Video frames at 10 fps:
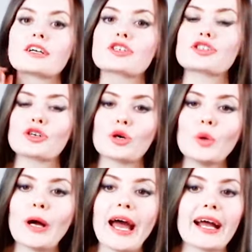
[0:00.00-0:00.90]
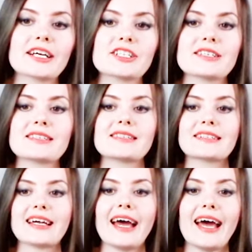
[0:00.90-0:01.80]
show actions
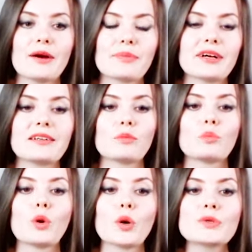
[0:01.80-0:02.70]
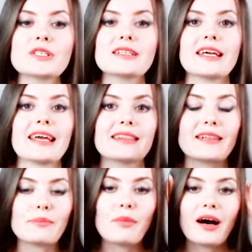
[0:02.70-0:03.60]
that happen mostly in the
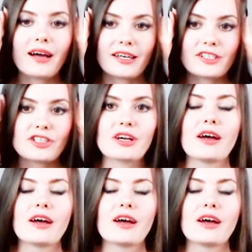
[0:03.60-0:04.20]
mind.